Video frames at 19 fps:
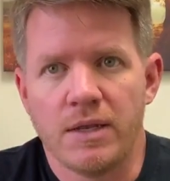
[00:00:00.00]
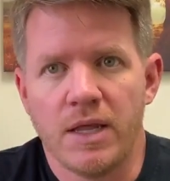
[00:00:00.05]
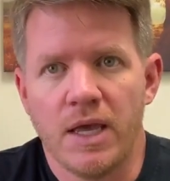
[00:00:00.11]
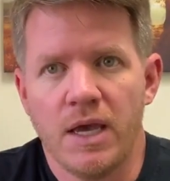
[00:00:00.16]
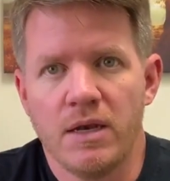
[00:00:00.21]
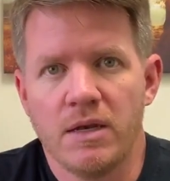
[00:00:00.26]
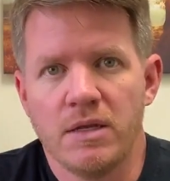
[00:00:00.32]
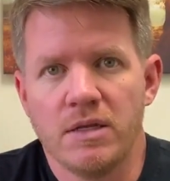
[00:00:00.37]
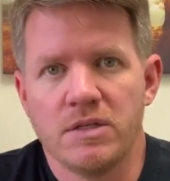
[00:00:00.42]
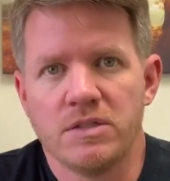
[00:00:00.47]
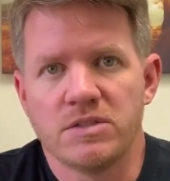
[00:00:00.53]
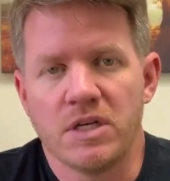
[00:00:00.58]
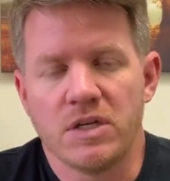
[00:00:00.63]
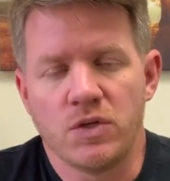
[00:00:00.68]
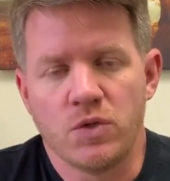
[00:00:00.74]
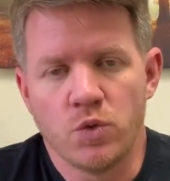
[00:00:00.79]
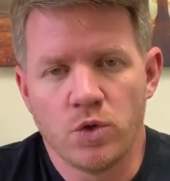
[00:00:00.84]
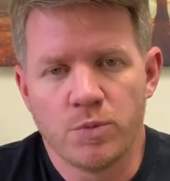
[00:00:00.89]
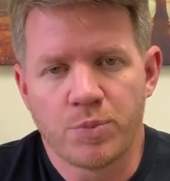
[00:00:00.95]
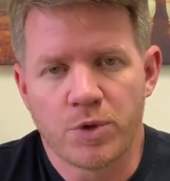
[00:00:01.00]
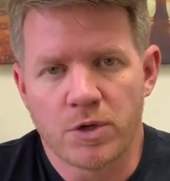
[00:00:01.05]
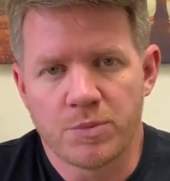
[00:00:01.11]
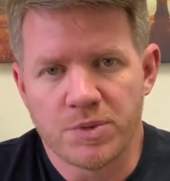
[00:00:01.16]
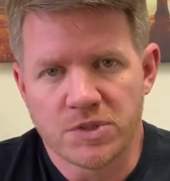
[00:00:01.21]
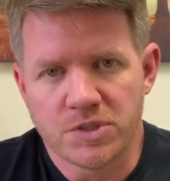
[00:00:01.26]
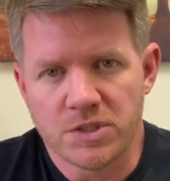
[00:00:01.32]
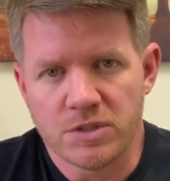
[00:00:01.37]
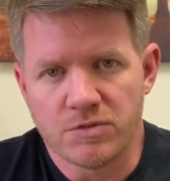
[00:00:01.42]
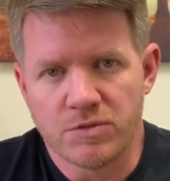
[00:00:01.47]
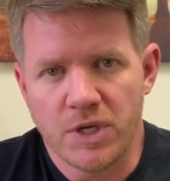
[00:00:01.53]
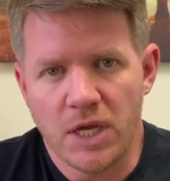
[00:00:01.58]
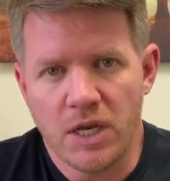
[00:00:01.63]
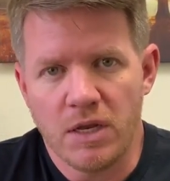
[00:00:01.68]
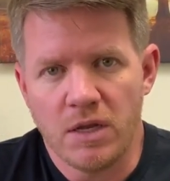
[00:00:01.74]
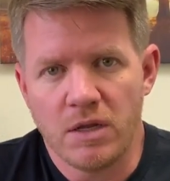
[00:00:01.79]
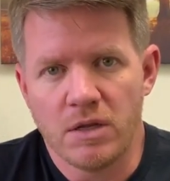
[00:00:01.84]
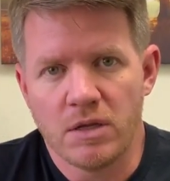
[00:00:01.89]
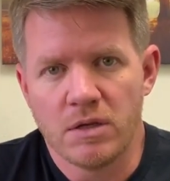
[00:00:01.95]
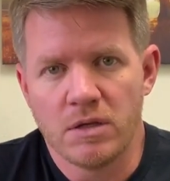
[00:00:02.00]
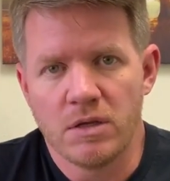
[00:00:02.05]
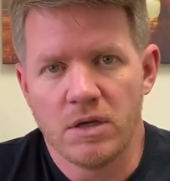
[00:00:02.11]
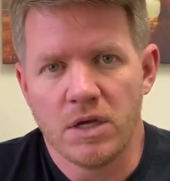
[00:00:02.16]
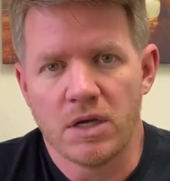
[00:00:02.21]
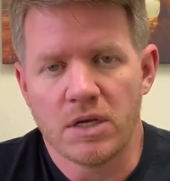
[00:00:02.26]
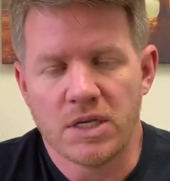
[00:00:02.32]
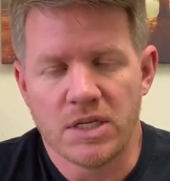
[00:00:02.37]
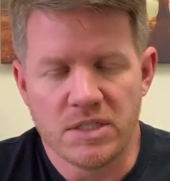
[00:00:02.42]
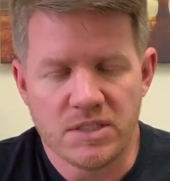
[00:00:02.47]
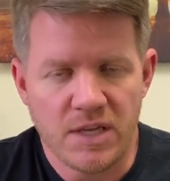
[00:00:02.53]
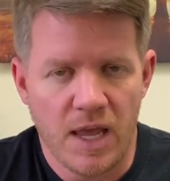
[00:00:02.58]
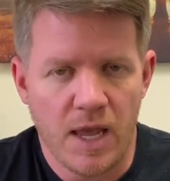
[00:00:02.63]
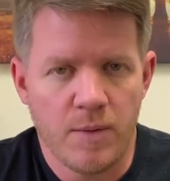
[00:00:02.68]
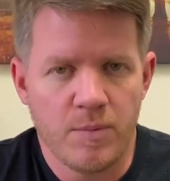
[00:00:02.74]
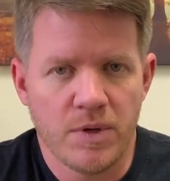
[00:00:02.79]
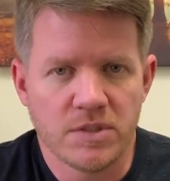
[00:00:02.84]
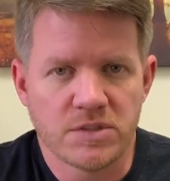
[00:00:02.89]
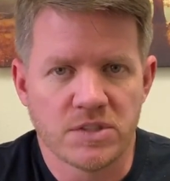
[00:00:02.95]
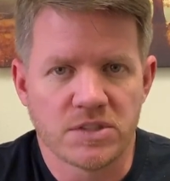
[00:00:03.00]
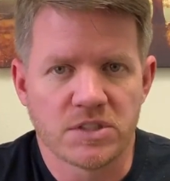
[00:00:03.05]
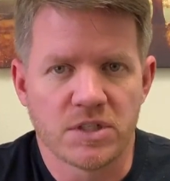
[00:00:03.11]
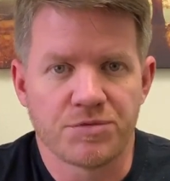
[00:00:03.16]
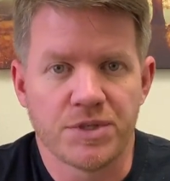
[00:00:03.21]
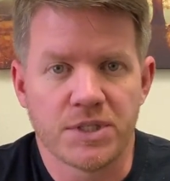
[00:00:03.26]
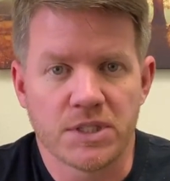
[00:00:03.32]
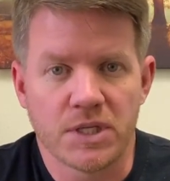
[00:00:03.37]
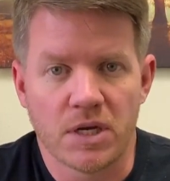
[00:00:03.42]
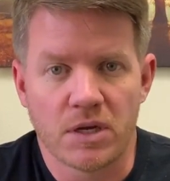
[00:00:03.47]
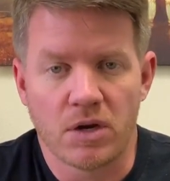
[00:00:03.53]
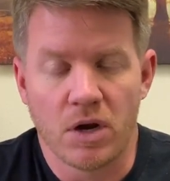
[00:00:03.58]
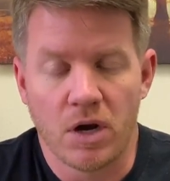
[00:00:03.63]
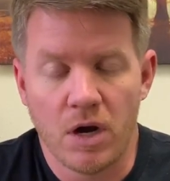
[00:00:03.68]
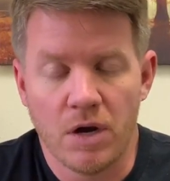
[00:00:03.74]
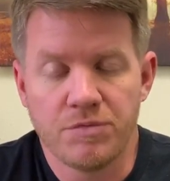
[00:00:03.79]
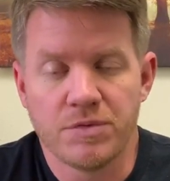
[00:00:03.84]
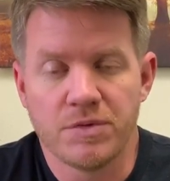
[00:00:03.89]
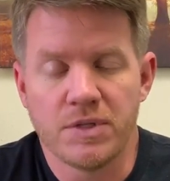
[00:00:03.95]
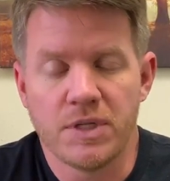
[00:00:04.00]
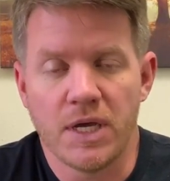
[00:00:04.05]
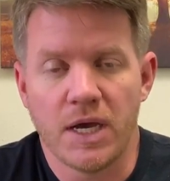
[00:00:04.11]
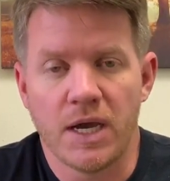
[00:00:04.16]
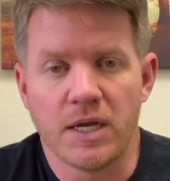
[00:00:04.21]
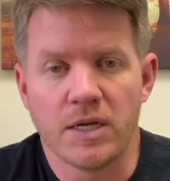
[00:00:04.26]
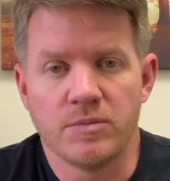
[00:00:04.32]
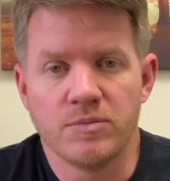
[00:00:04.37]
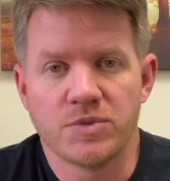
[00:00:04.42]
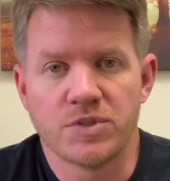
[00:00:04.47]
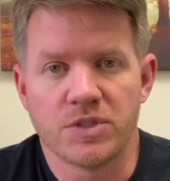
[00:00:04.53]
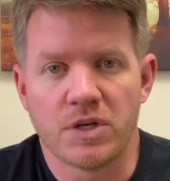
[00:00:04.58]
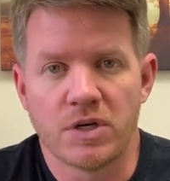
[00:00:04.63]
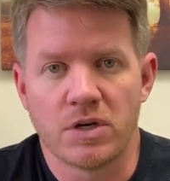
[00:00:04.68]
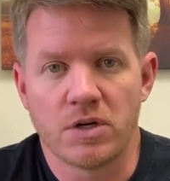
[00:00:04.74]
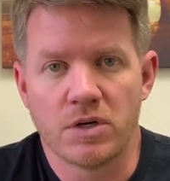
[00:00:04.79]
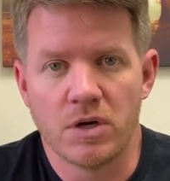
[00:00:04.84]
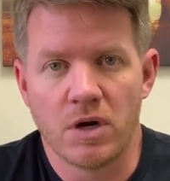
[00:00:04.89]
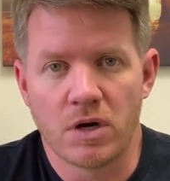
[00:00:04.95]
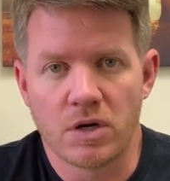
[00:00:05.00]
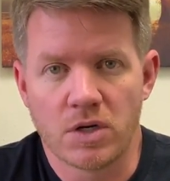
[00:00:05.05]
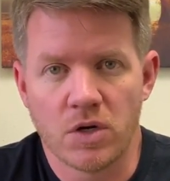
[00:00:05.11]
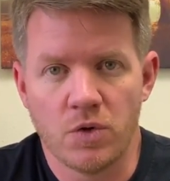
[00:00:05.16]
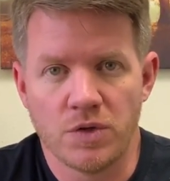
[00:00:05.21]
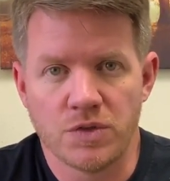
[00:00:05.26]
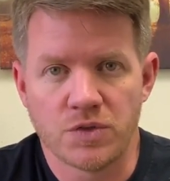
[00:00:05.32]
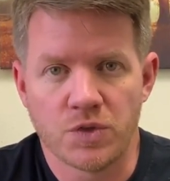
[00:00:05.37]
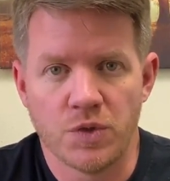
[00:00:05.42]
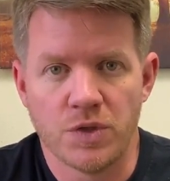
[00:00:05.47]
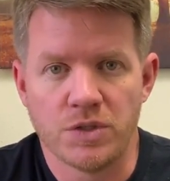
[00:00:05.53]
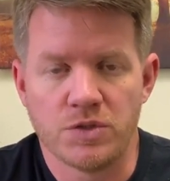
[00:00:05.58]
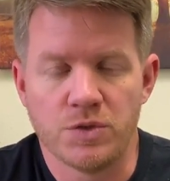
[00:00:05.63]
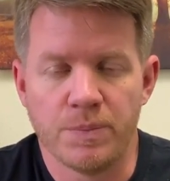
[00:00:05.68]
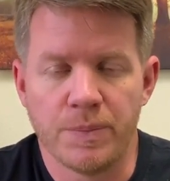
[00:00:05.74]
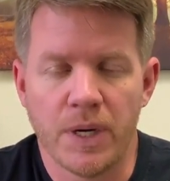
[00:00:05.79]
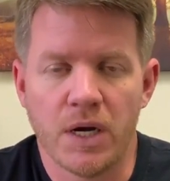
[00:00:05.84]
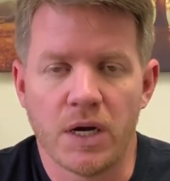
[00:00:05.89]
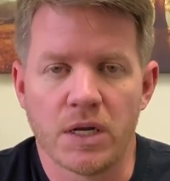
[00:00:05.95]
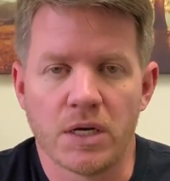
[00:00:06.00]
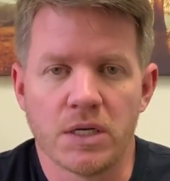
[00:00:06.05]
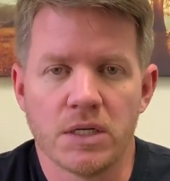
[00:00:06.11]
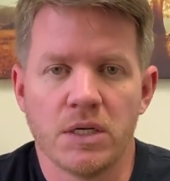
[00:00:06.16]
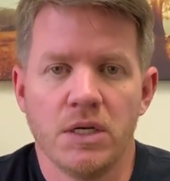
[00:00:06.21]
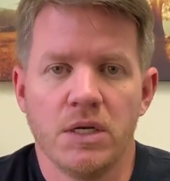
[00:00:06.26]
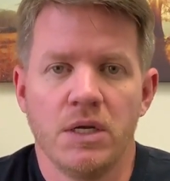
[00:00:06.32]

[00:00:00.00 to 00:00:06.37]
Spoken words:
that is a dual purpose of getting contaminants and stuff like that off of the item so that our coat is going to bond,